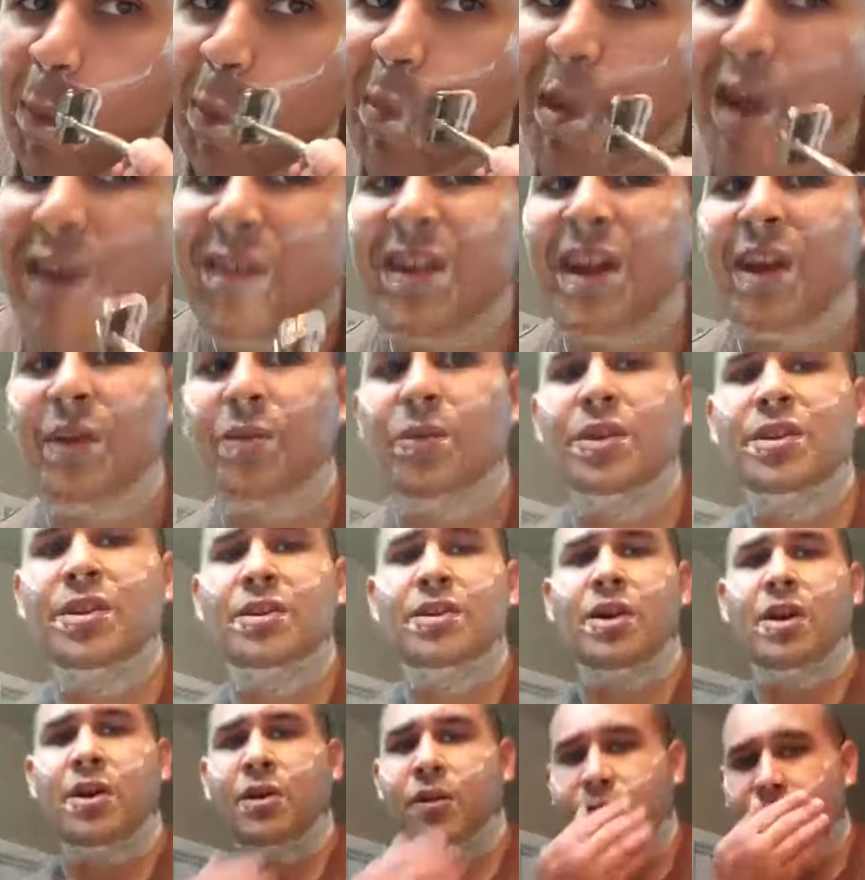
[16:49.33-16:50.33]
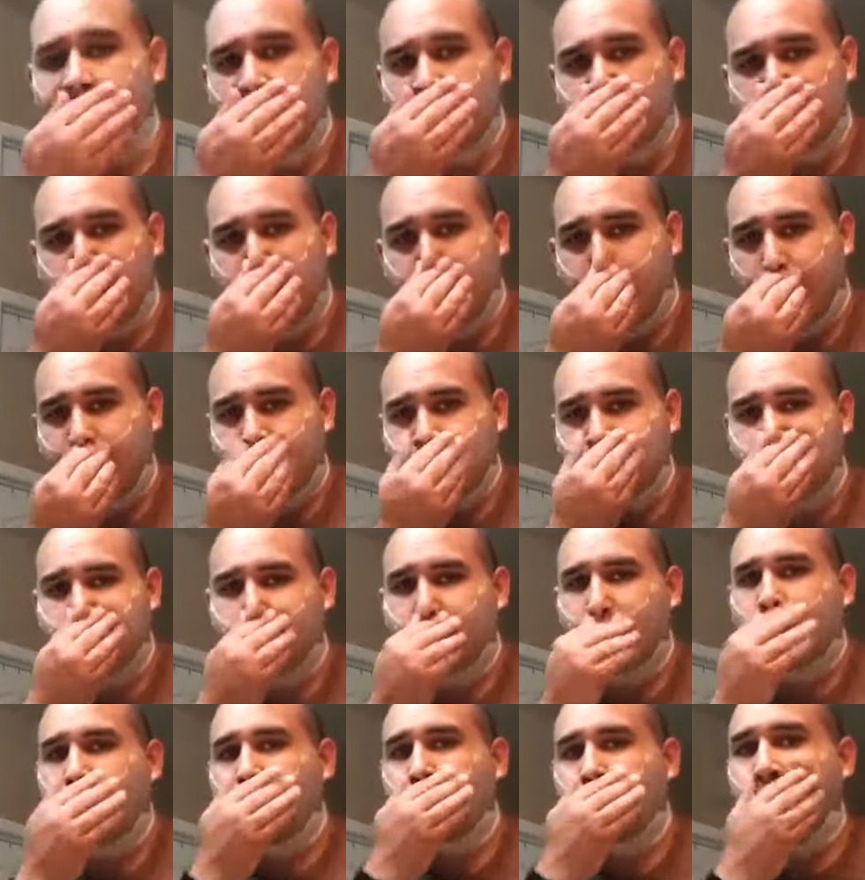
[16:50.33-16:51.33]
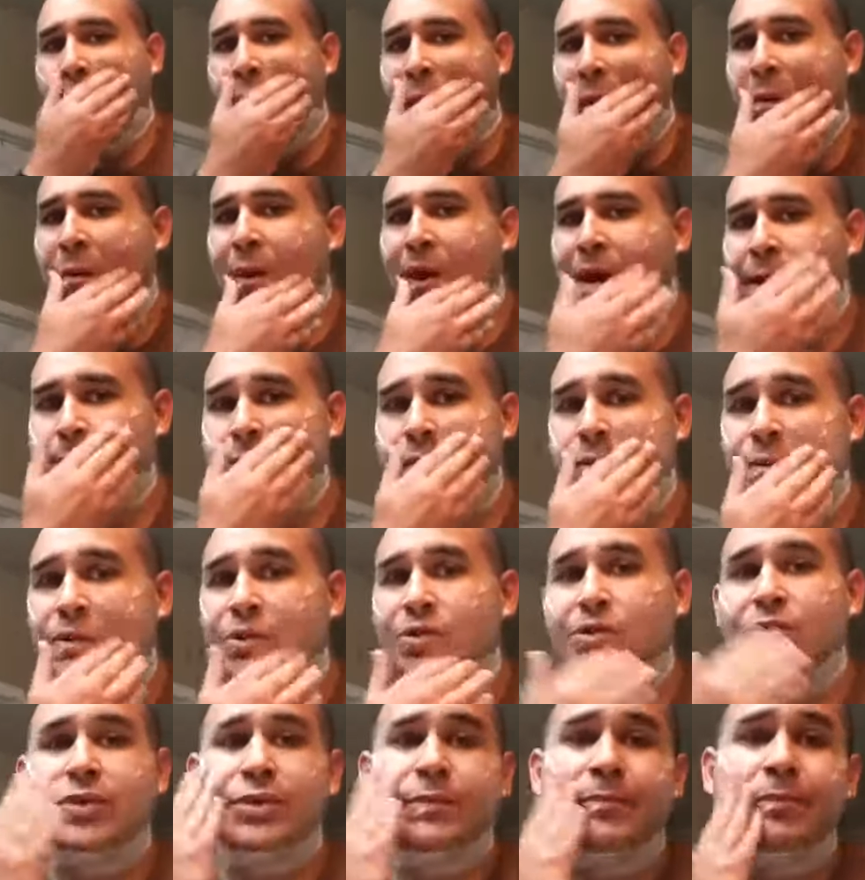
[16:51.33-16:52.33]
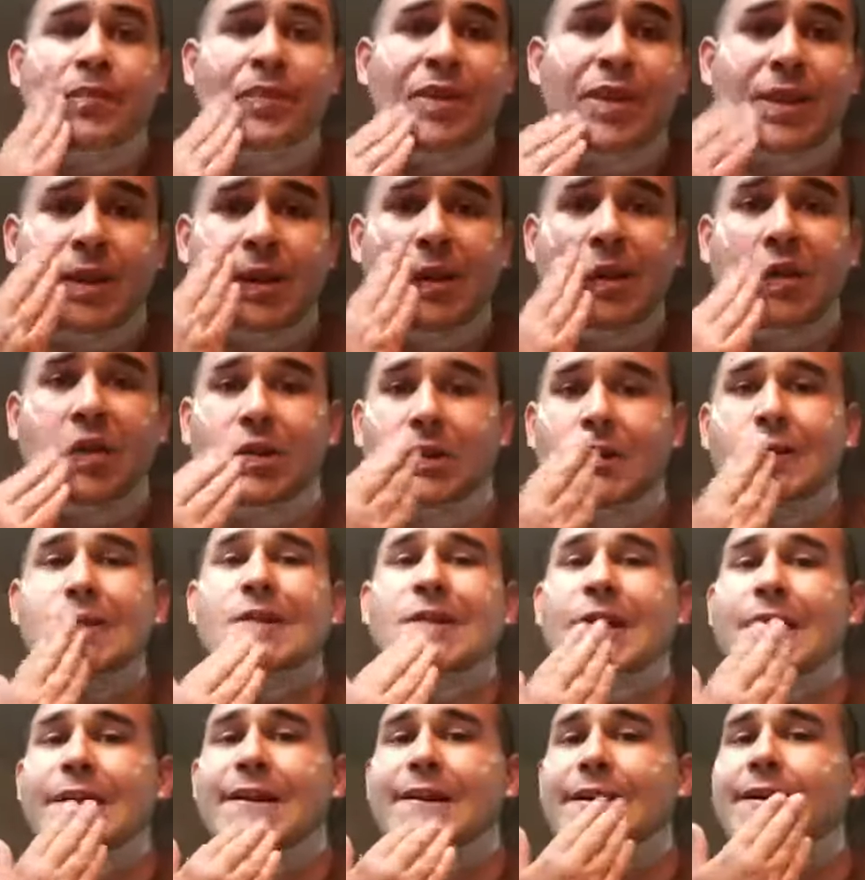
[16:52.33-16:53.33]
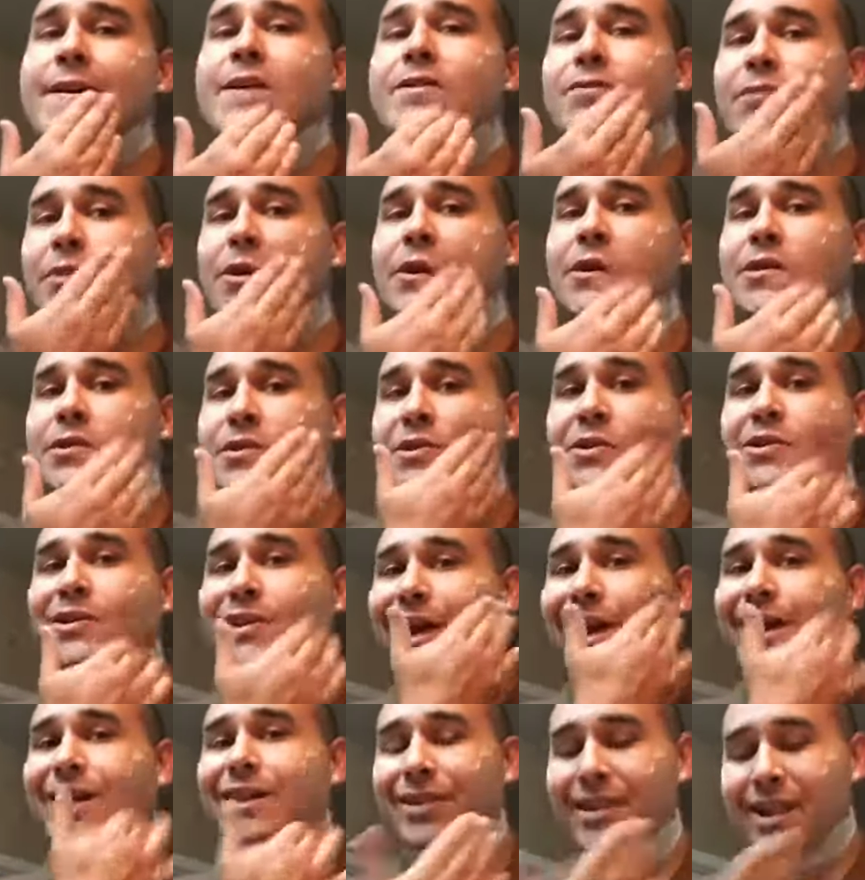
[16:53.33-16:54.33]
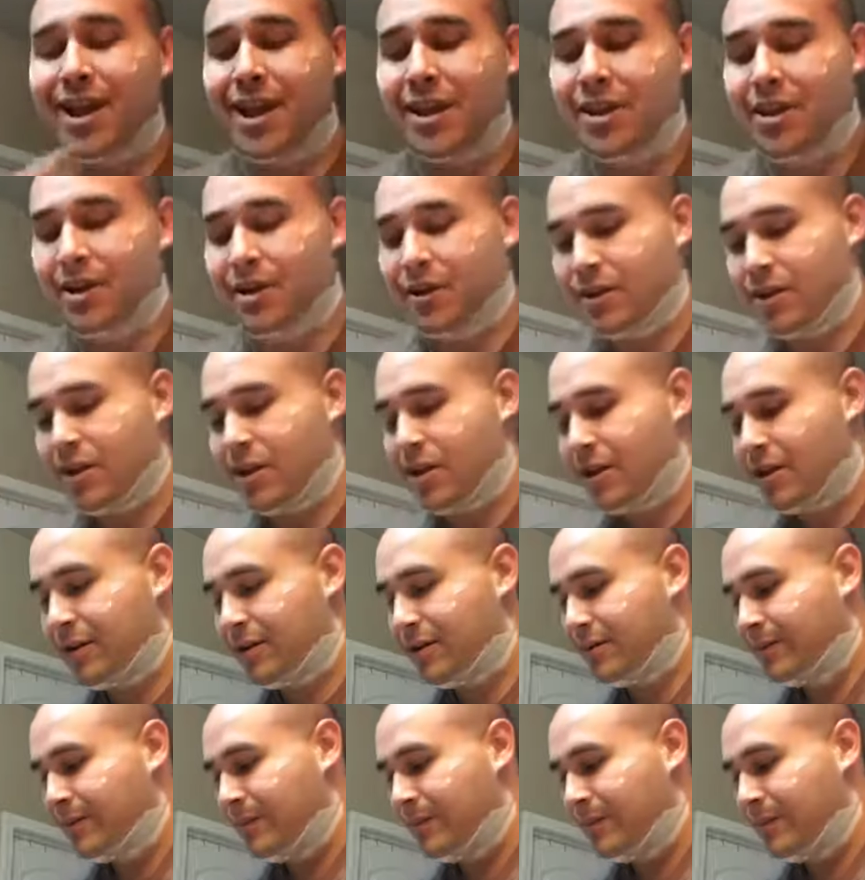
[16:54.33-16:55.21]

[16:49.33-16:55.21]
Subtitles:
I've got really dark facial hair, so even when I'm baby bottom smooth, it looks like I've still got hair there,